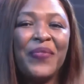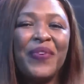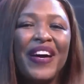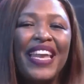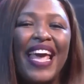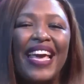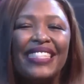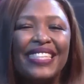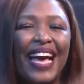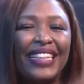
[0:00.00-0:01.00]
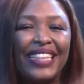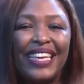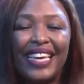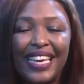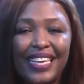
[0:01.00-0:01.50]
what
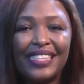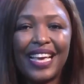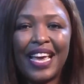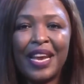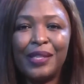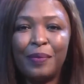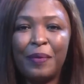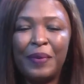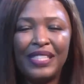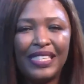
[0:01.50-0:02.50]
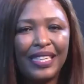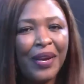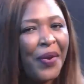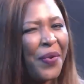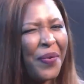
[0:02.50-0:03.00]
exactly is NSPPD?